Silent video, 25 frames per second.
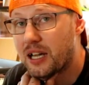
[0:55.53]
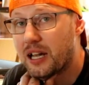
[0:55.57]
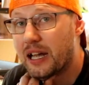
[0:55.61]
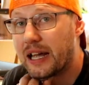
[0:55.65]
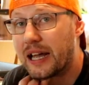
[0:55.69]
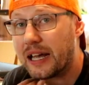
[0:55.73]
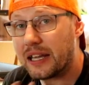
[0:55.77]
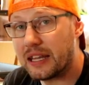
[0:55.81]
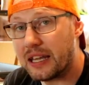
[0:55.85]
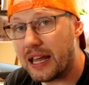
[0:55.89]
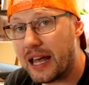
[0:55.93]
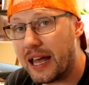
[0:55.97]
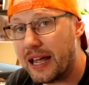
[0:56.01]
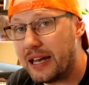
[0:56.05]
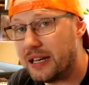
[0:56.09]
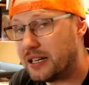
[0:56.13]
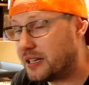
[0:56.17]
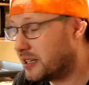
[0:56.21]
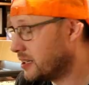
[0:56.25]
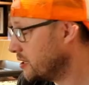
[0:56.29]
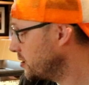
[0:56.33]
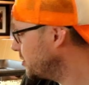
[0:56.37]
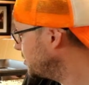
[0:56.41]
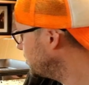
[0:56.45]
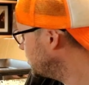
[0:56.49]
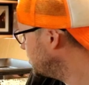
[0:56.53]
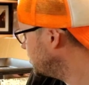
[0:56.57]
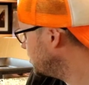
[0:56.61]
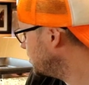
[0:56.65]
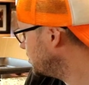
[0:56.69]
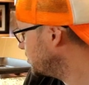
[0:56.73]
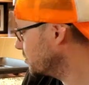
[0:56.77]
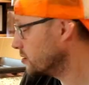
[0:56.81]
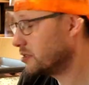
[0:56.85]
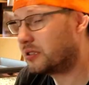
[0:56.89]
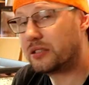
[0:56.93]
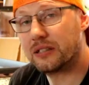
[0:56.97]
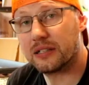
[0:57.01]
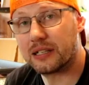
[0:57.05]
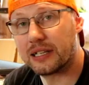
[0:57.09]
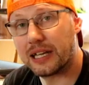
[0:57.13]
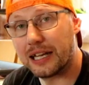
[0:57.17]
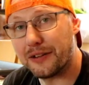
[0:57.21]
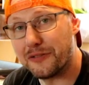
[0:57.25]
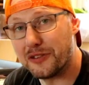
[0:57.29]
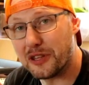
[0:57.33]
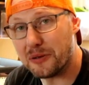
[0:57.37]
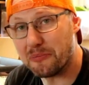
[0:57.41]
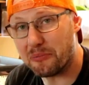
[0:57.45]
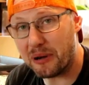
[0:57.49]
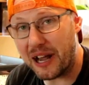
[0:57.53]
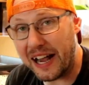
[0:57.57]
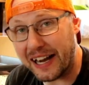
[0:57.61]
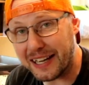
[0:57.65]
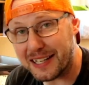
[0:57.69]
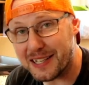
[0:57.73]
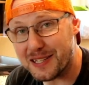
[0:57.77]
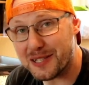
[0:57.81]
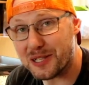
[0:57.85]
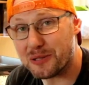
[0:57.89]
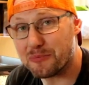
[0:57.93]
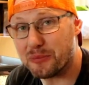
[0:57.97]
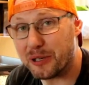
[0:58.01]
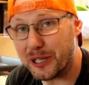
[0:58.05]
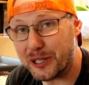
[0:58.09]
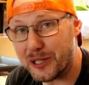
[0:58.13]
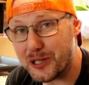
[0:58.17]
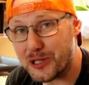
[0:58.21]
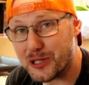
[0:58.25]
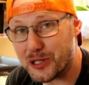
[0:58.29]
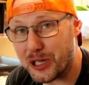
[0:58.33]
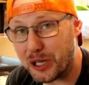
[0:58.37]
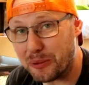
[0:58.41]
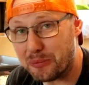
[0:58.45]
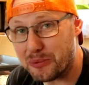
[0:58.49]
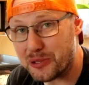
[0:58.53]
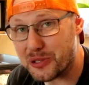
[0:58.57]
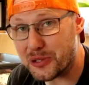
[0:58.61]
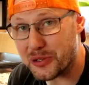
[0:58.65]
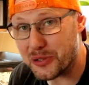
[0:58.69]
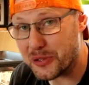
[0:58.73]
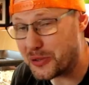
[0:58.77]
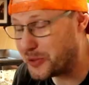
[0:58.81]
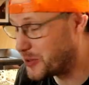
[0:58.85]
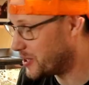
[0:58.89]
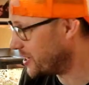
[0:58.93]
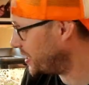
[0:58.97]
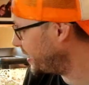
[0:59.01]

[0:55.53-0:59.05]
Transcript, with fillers: and then giving them back to the Spider Shop. So